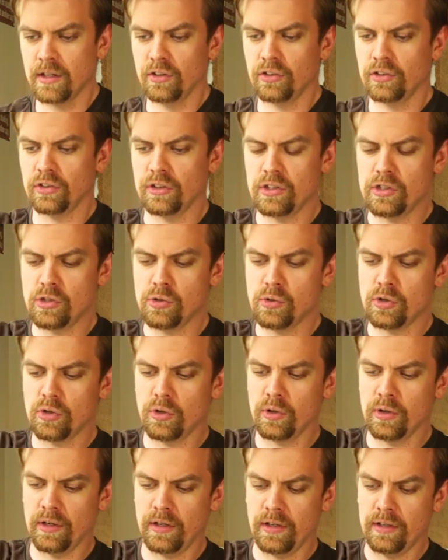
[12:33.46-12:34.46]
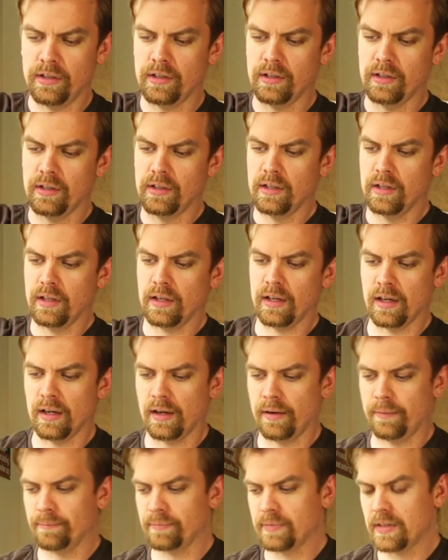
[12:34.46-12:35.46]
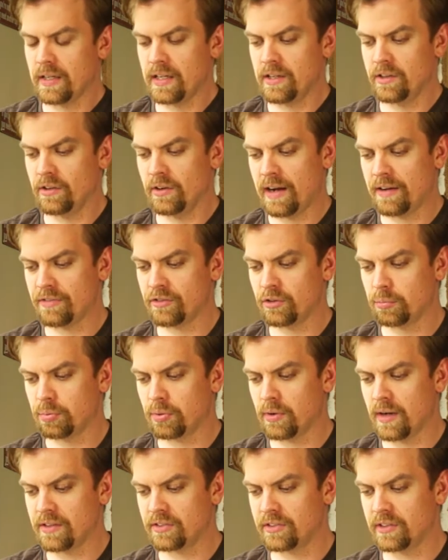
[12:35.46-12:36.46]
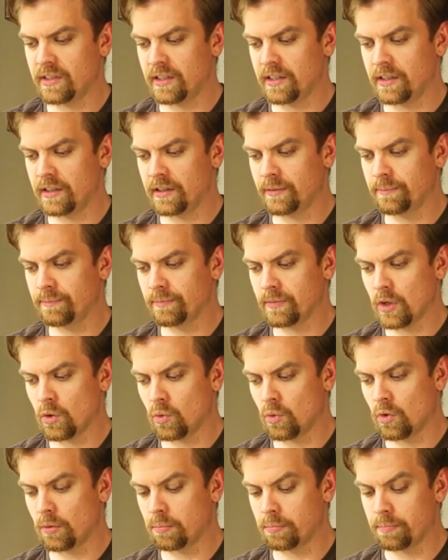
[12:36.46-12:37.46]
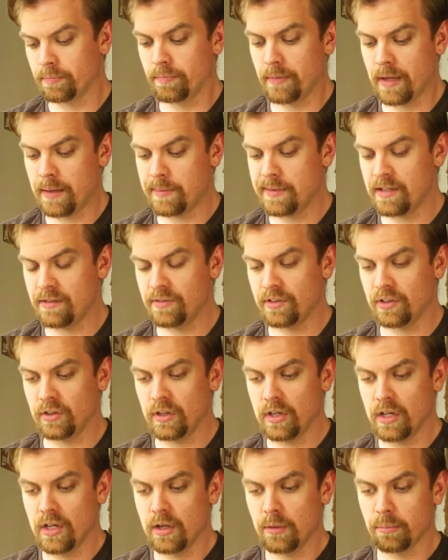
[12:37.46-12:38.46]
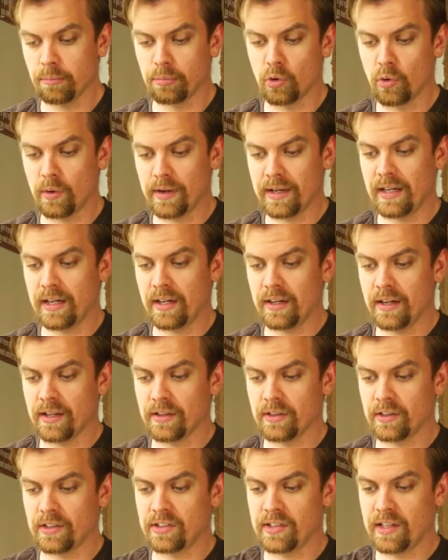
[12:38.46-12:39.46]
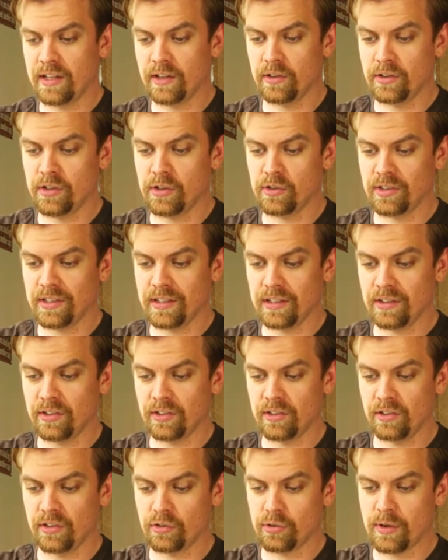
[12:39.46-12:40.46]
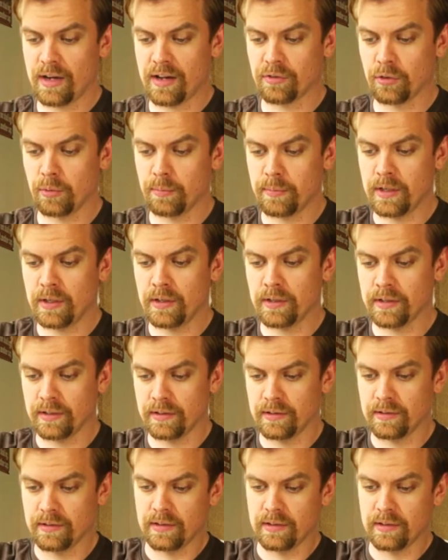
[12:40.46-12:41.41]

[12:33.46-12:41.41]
So you could either after pressing or maybe even brewing in another container and using this as a travel mug,